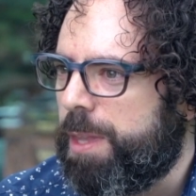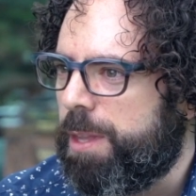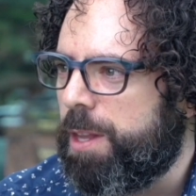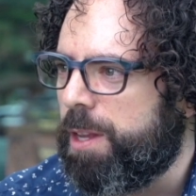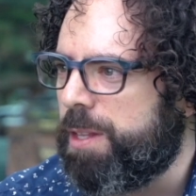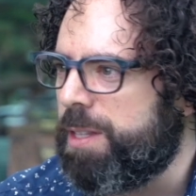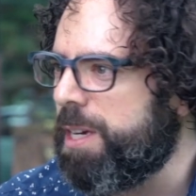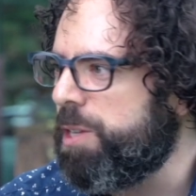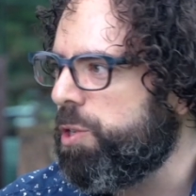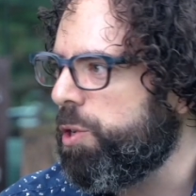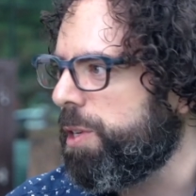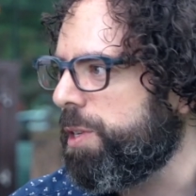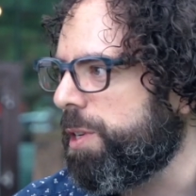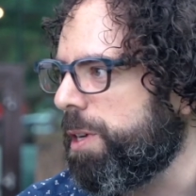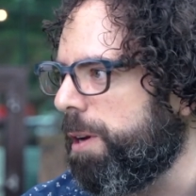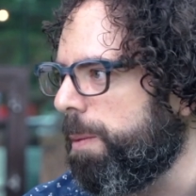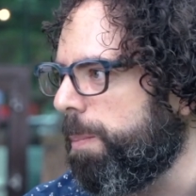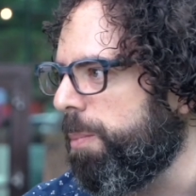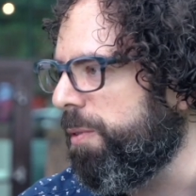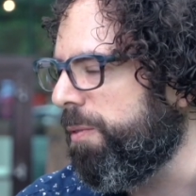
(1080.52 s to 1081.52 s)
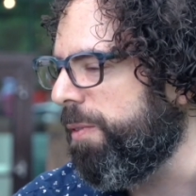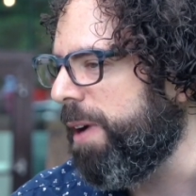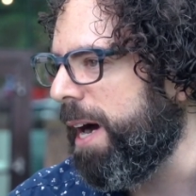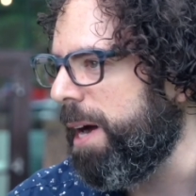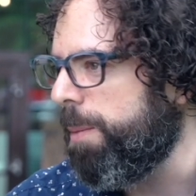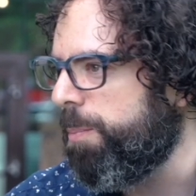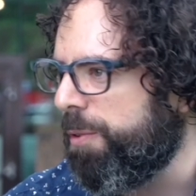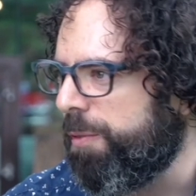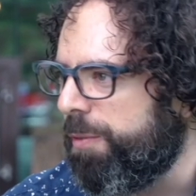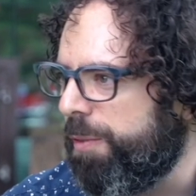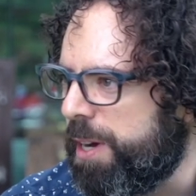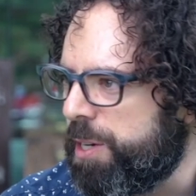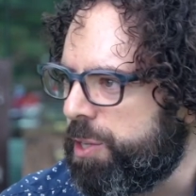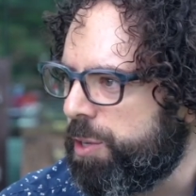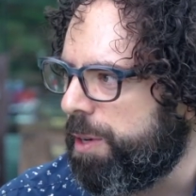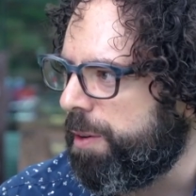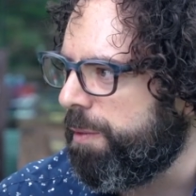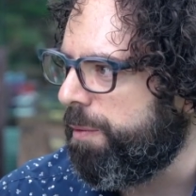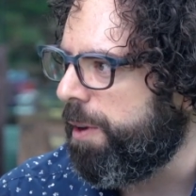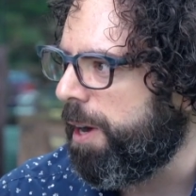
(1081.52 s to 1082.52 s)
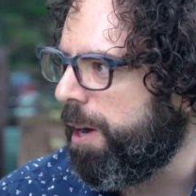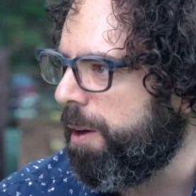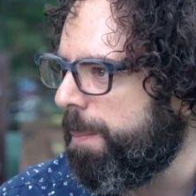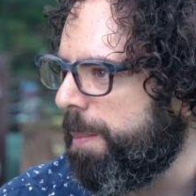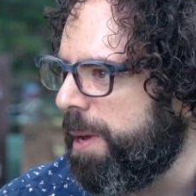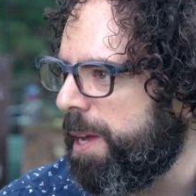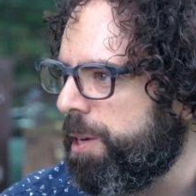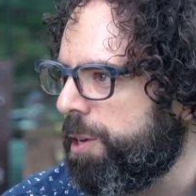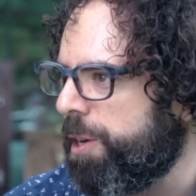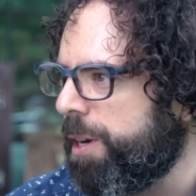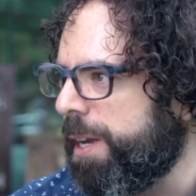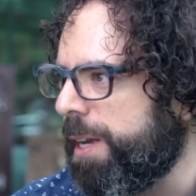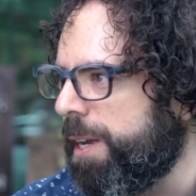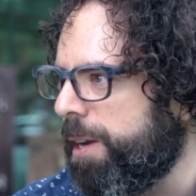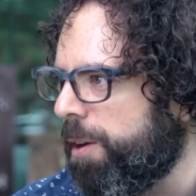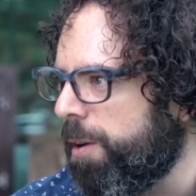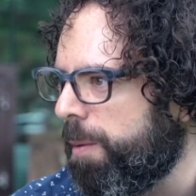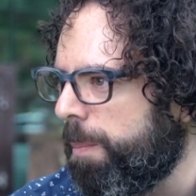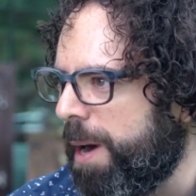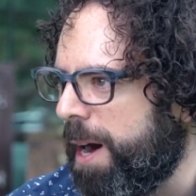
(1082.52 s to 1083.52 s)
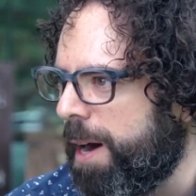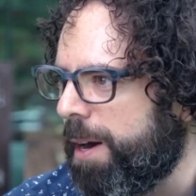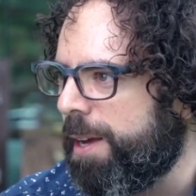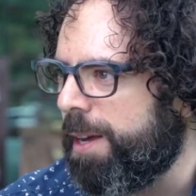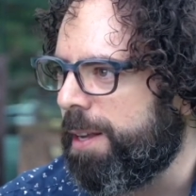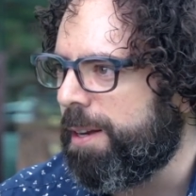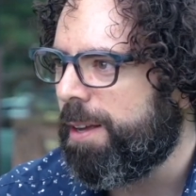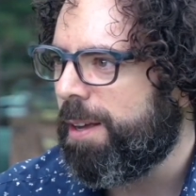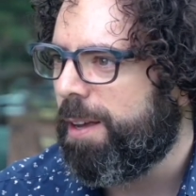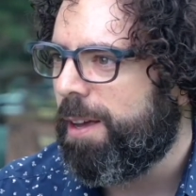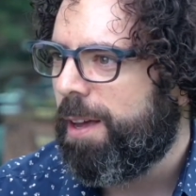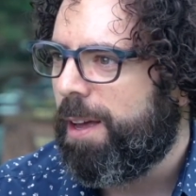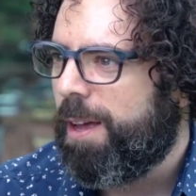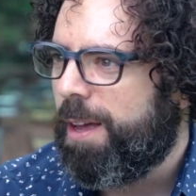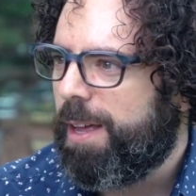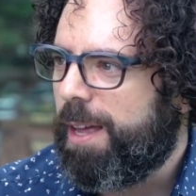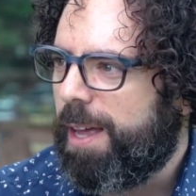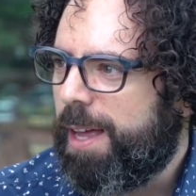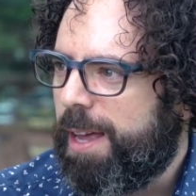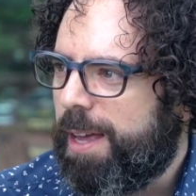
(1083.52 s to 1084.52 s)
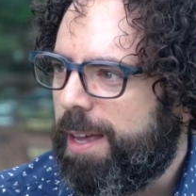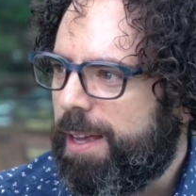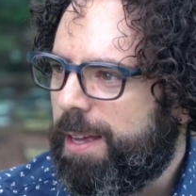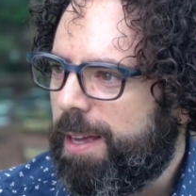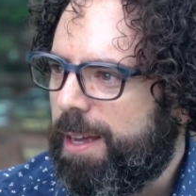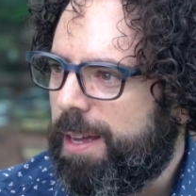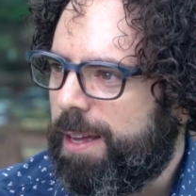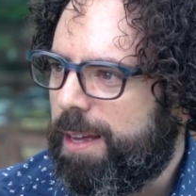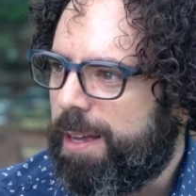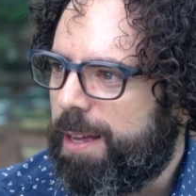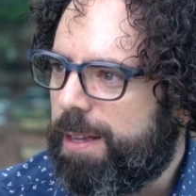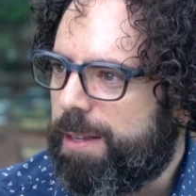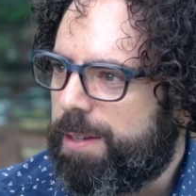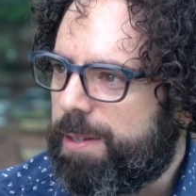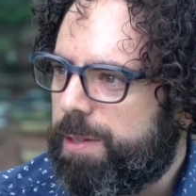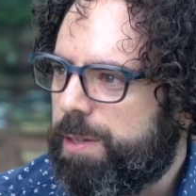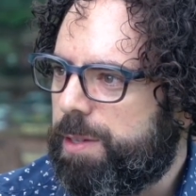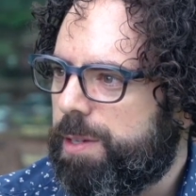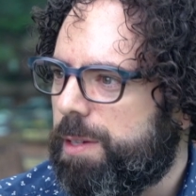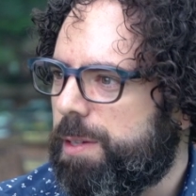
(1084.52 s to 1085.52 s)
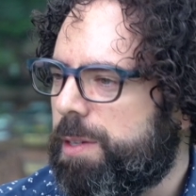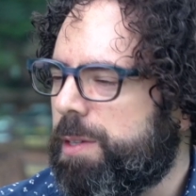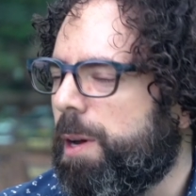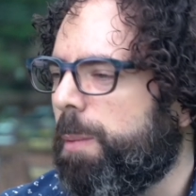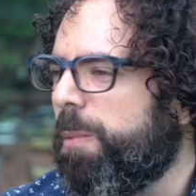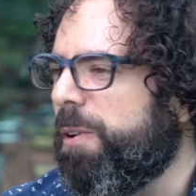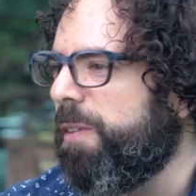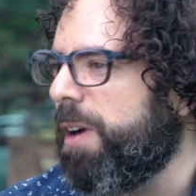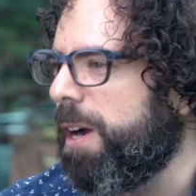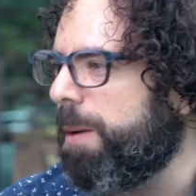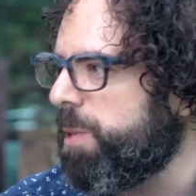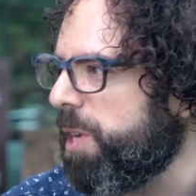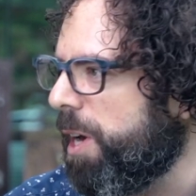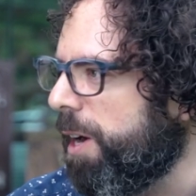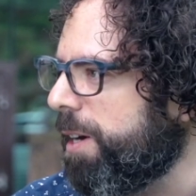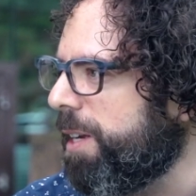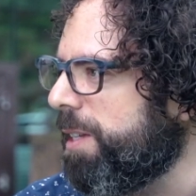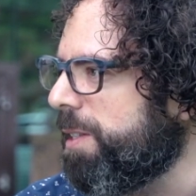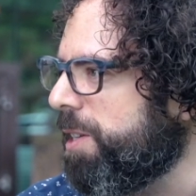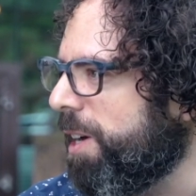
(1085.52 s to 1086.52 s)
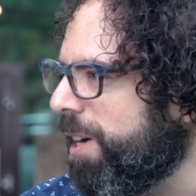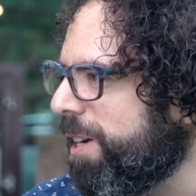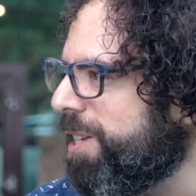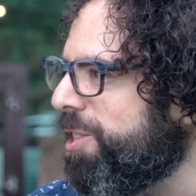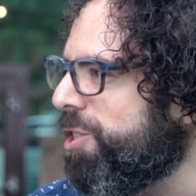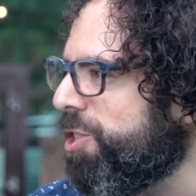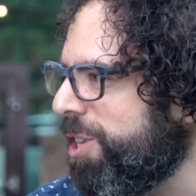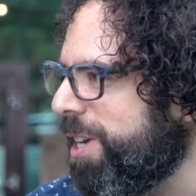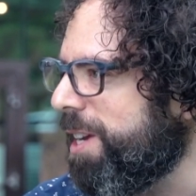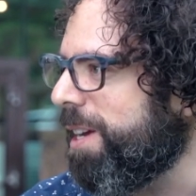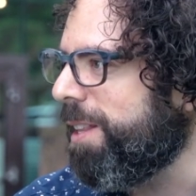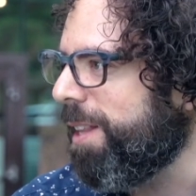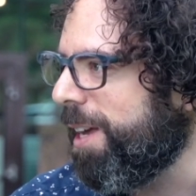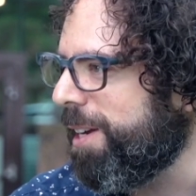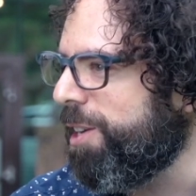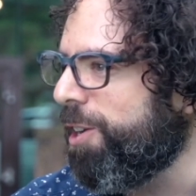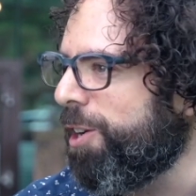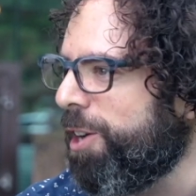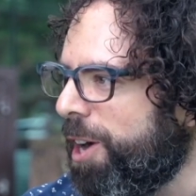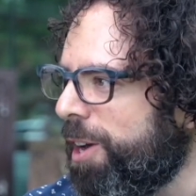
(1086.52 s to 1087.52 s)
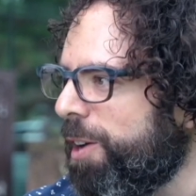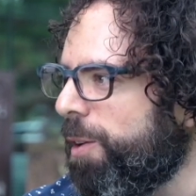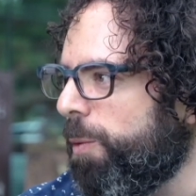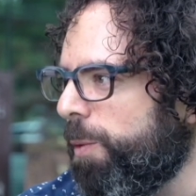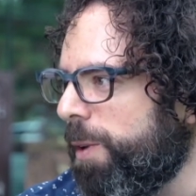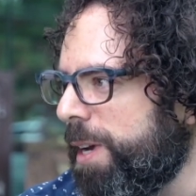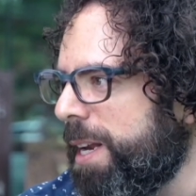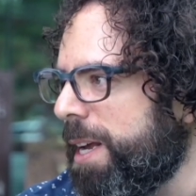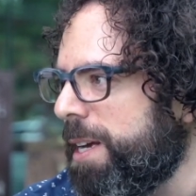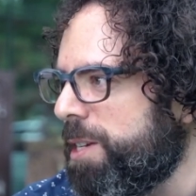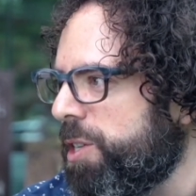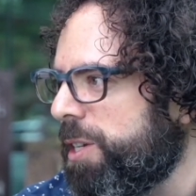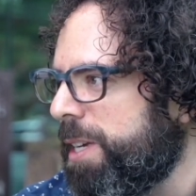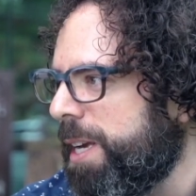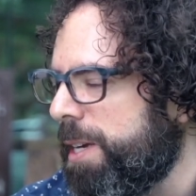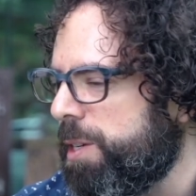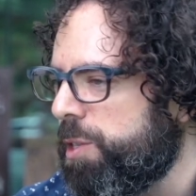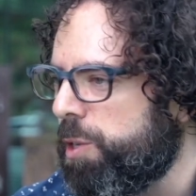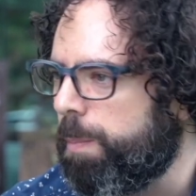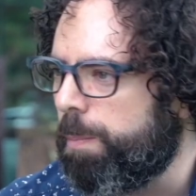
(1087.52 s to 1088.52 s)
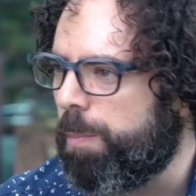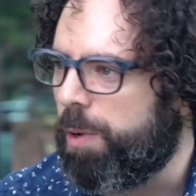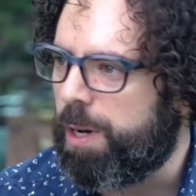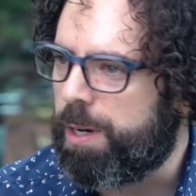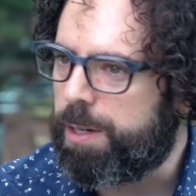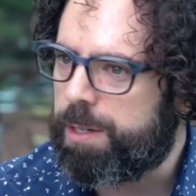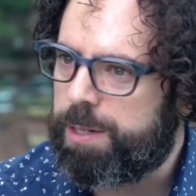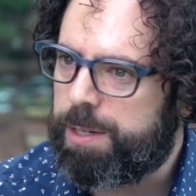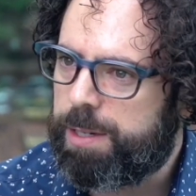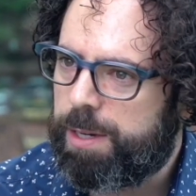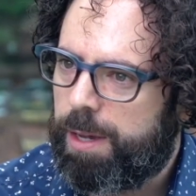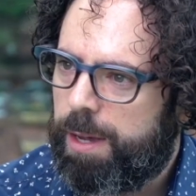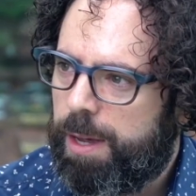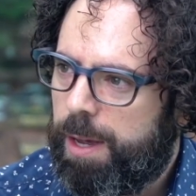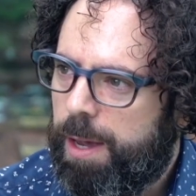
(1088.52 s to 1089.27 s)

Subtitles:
The district's going to provide professional development. You're going to hear about it. Some of it I'm talking tongue-in-cheek, like you're going to read education books.